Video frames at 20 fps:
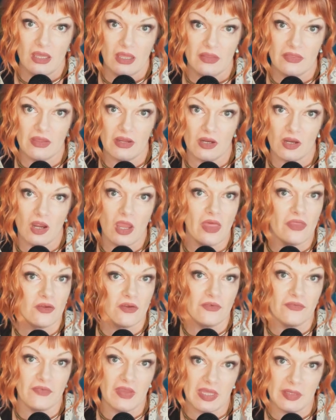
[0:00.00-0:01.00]
There are
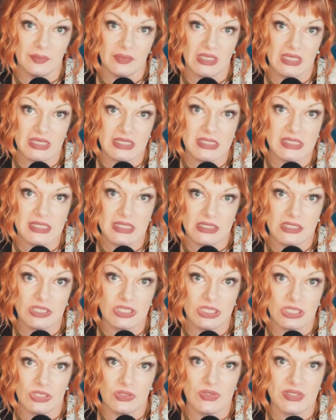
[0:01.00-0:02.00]
other families that
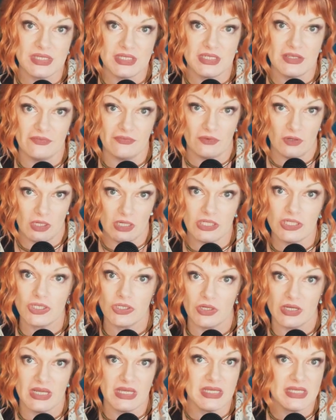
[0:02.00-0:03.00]
choose different
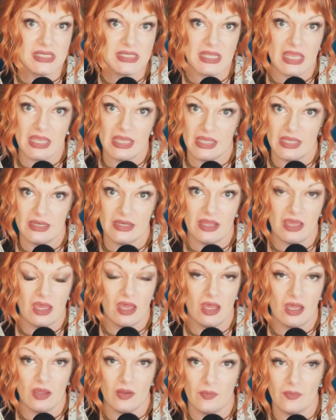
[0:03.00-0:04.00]
trees, and
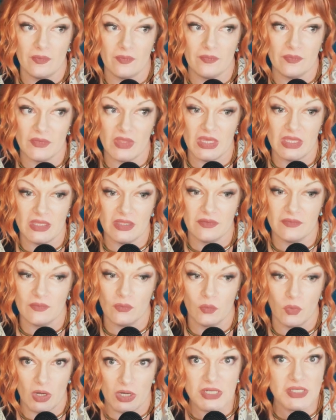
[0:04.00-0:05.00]
um, it
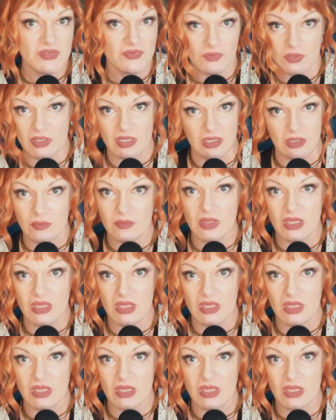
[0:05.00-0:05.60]
works for them.